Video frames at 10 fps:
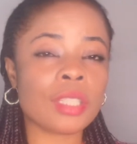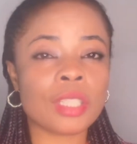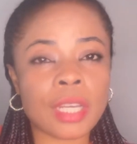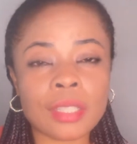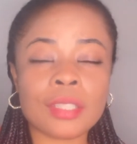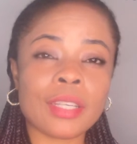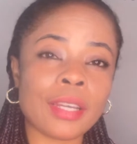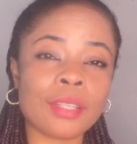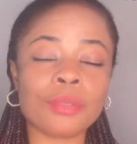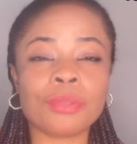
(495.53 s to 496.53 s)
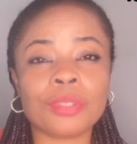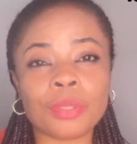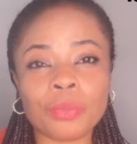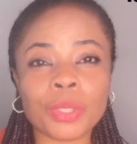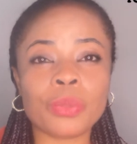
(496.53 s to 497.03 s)
to
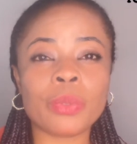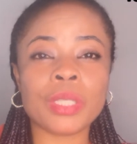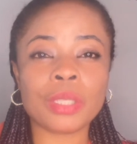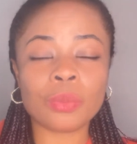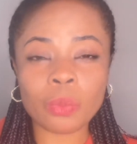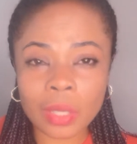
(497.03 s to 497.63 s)
see which one is